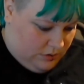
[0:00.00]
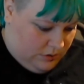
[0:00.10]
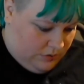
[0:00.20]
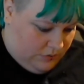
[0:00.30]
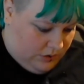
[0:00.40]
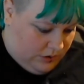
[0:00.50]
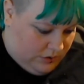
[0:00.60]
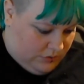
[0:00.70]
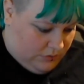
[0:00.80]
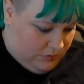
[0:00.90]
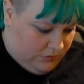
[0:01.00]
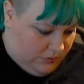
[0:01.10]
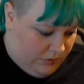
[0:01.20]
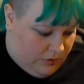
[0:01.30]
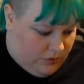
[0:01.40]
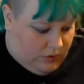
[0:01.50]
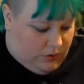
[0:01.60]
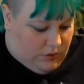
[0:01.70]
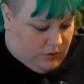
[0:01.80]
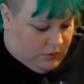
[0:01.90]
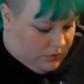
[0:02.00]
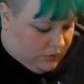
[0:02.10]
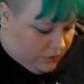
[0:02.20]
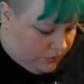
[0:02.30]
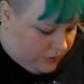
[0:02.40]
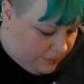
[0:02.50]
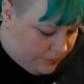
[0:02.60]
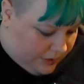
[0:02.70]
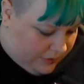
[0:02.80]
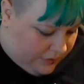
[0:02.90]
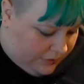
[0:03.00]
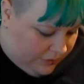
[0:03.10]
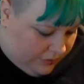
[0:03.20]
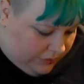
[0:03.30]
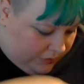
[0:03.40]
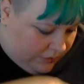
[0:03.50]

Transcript: everything is sort of all over the place.